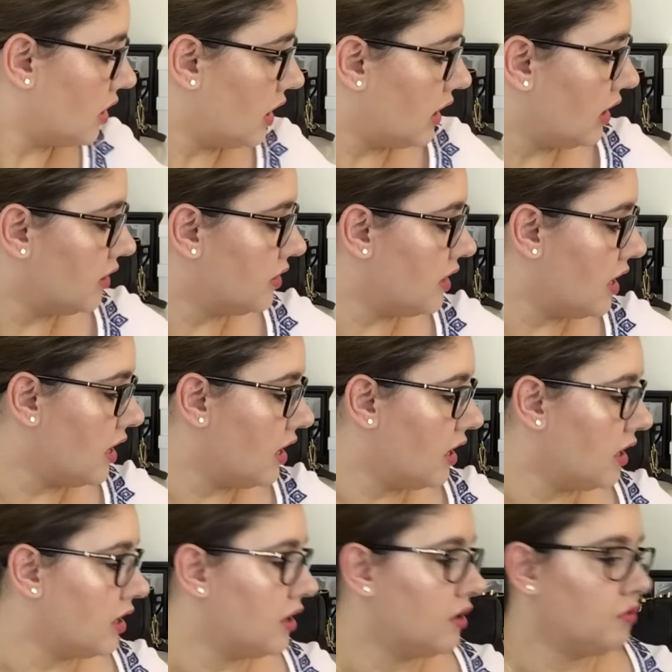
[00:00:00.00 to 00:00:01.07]
And
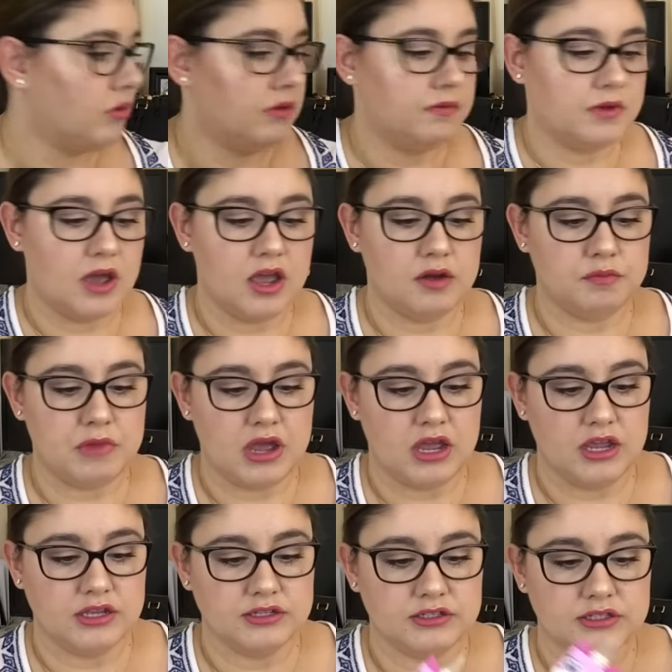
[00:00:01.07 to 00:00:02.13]
then we've got
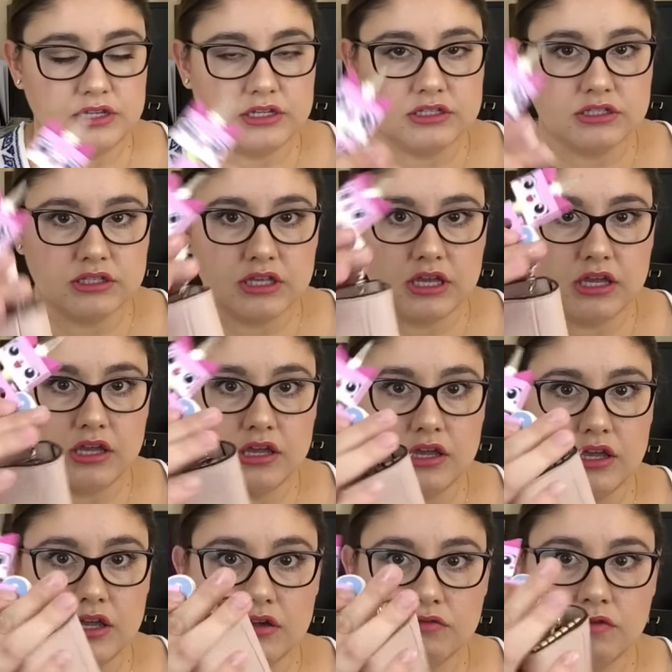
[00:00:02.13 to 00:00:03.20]
my six
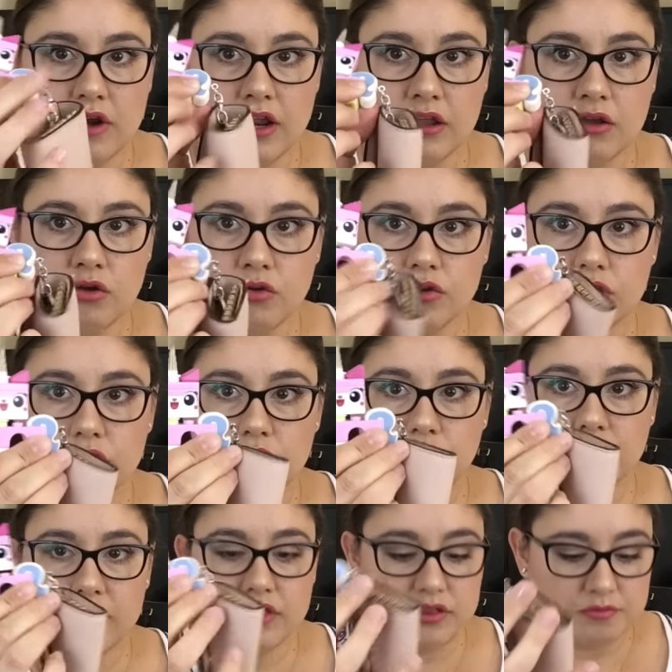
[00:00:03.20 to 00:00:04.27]
key ring holder
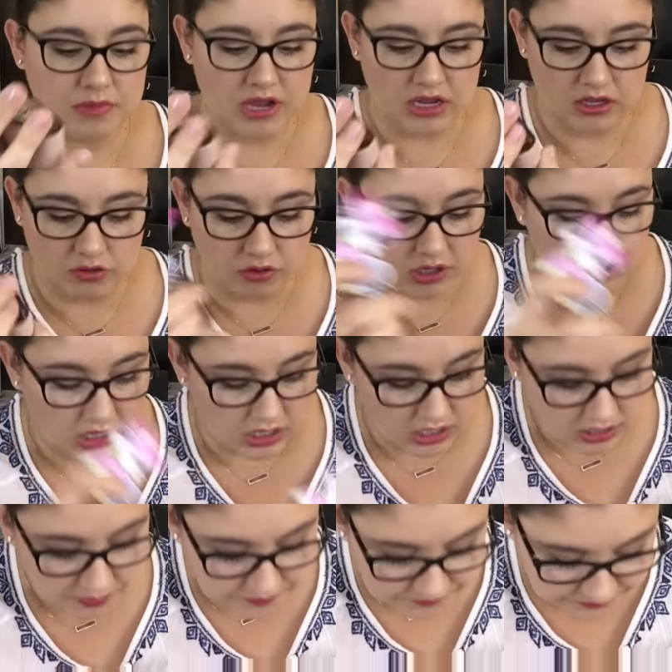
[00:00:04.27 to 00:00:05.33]
with my Unikitty.